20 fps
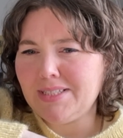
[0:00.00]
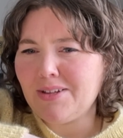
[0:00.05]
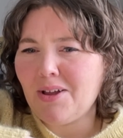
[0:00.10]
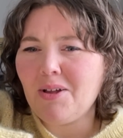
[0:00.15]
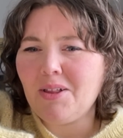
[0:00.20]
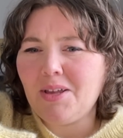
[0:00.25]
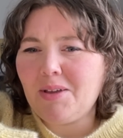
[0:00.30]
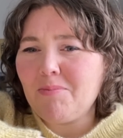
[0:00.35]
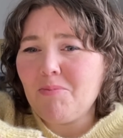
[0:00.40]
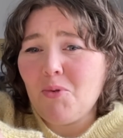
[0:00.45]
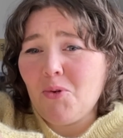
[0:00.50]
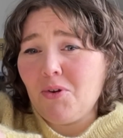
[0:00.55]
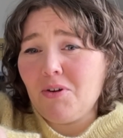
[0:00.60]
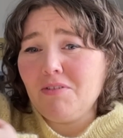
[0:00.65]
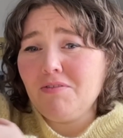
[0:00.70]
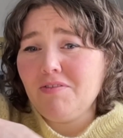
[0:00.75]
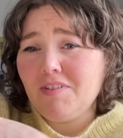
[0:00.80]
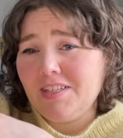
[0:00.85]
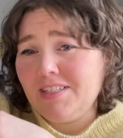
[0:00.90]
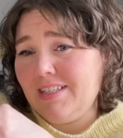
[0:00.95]
like more
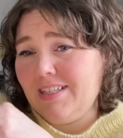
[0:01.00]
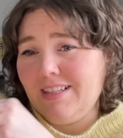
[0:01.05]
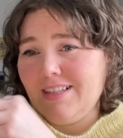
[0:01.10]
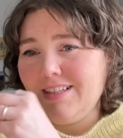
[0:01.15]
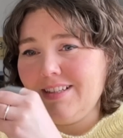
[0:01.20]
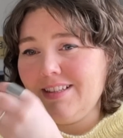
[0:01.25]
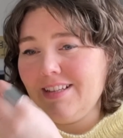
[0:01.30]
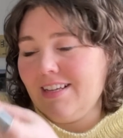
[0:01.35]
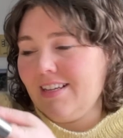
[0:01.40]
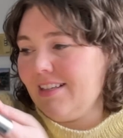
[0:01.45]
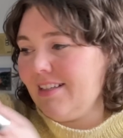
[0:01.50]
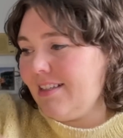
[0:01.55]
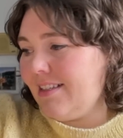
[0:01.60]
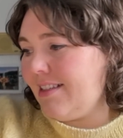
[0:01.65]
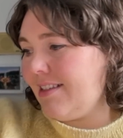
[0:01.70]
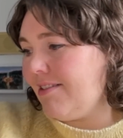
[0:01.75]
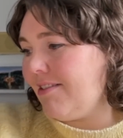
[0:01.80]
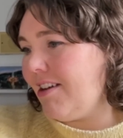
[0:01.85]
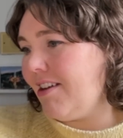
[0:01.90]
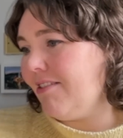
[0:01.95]
fuzzy than this,
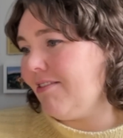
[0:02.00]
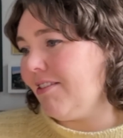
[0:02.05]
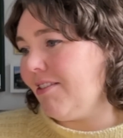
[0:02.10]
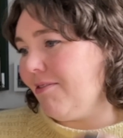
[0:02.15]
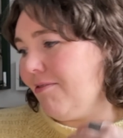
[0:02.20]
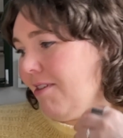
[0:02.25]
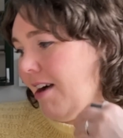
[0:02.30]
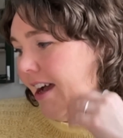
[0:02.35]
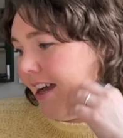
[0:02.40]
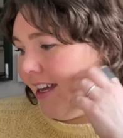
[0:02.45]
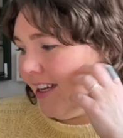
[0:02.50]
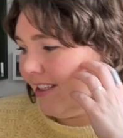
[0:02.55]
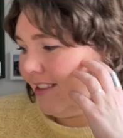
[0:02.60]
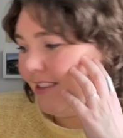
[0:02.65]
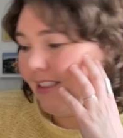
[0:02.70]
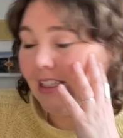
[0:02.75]
so I don't know why.